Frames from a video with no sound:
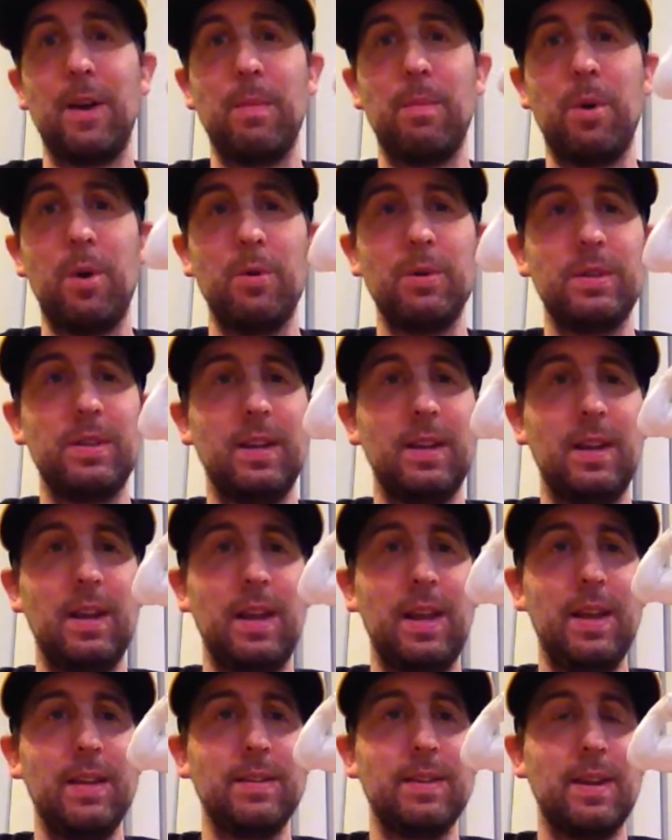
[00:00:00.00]
I posted the
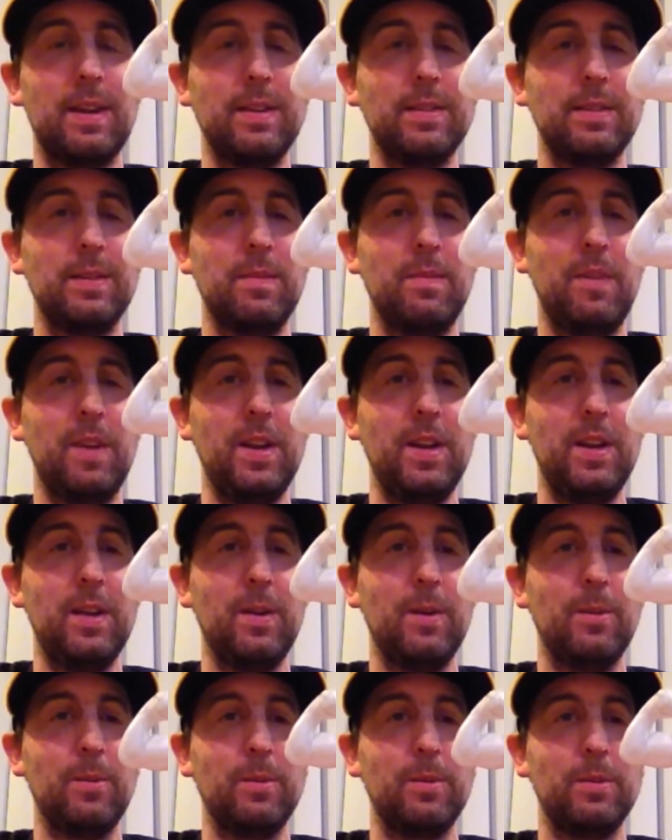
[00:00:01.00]
last custom
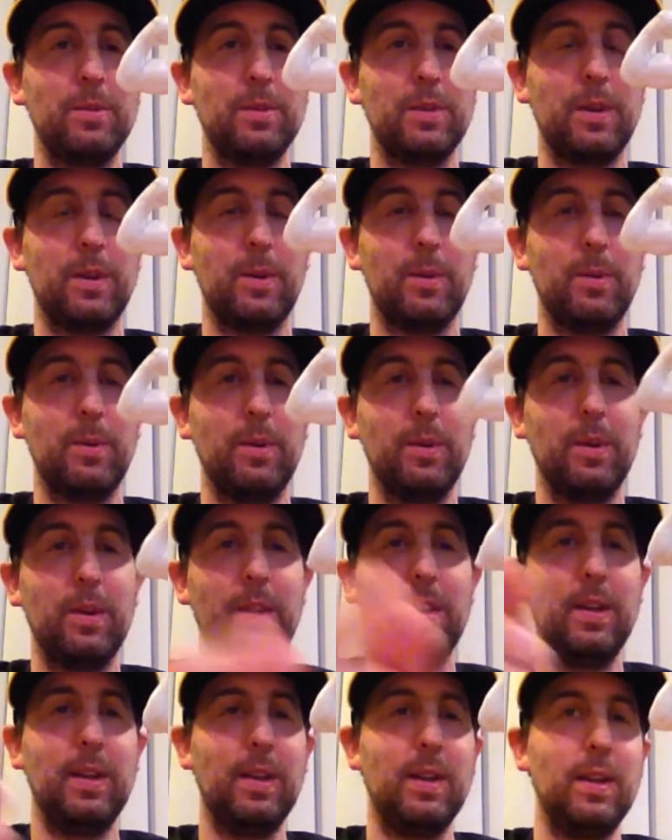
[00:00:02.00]
video. So
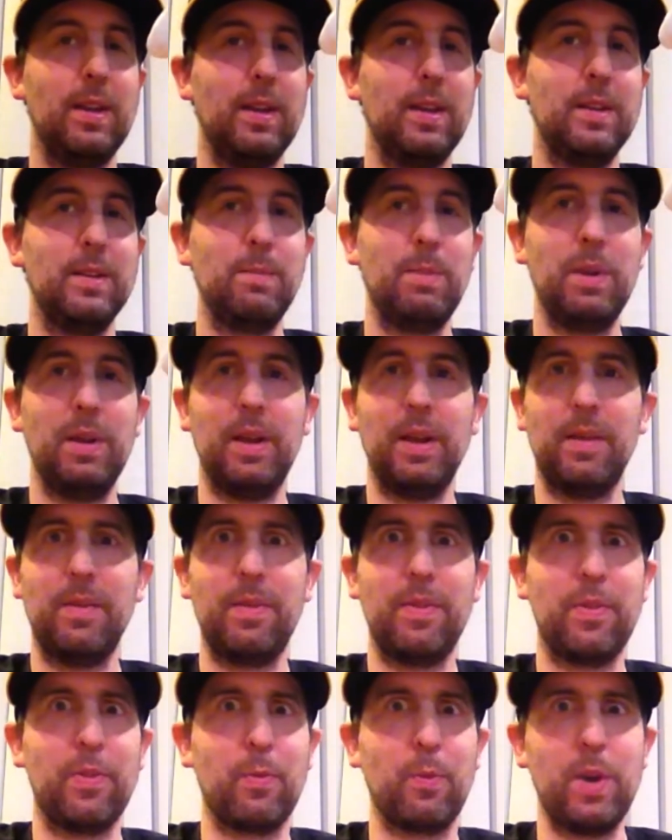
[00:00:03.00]
it's been like
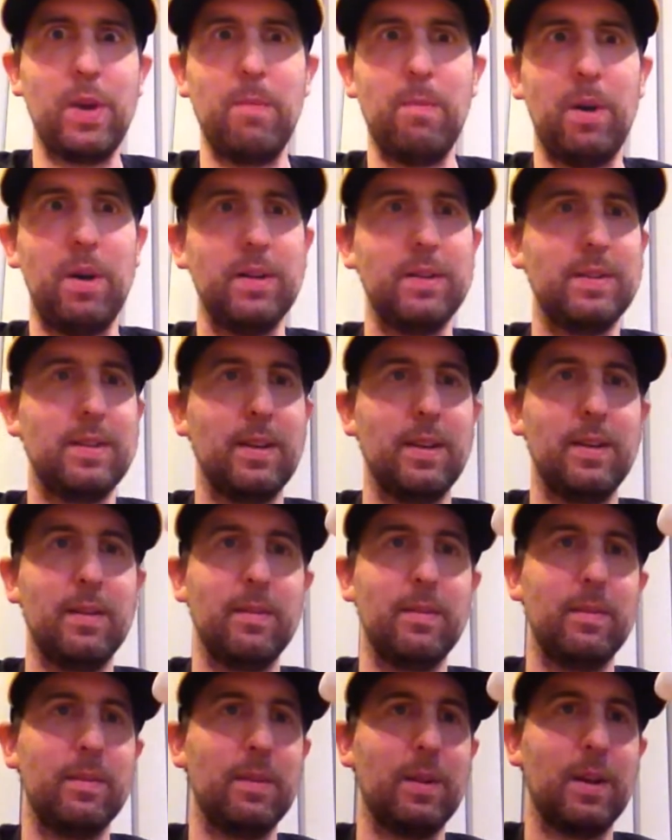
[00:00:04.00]
3 months
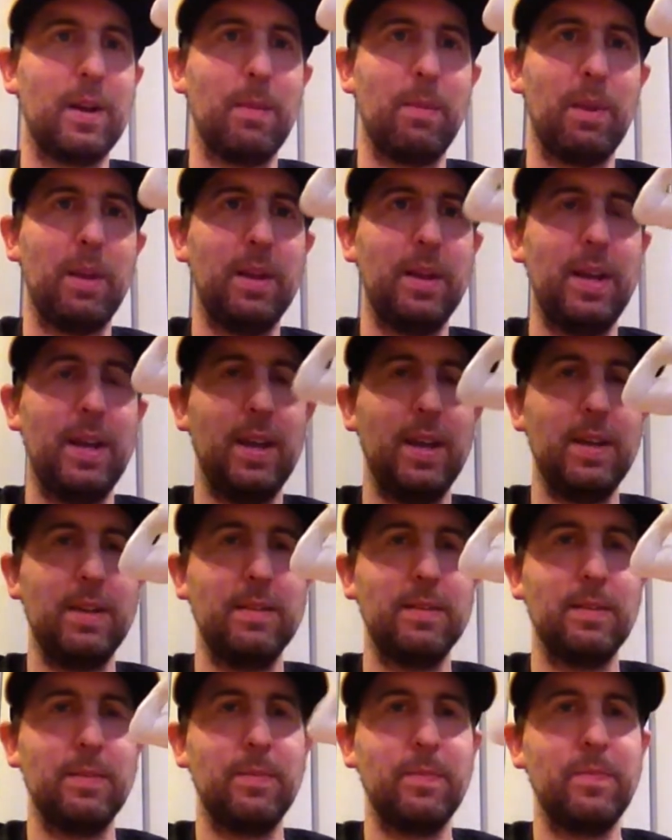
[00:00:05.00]
and a couple of
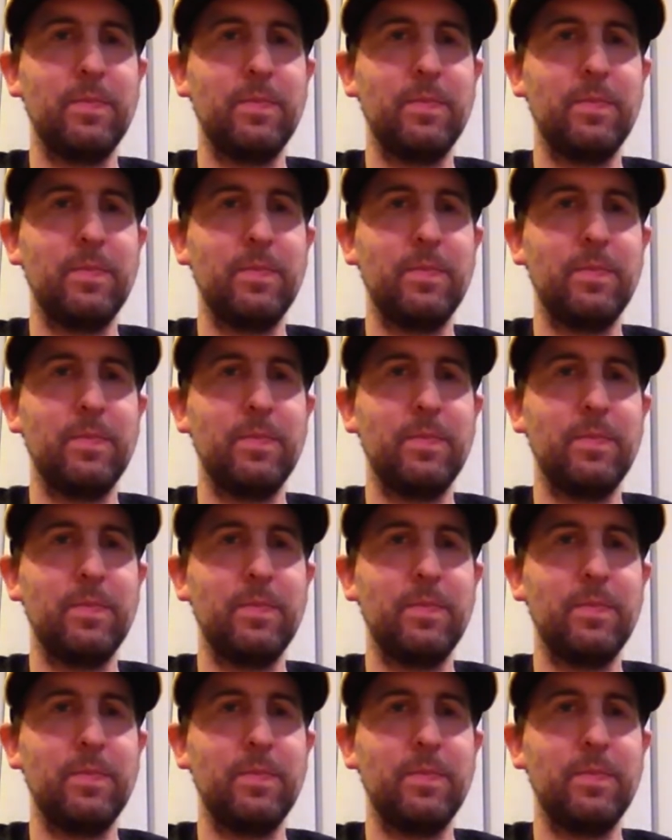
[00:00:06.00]
days.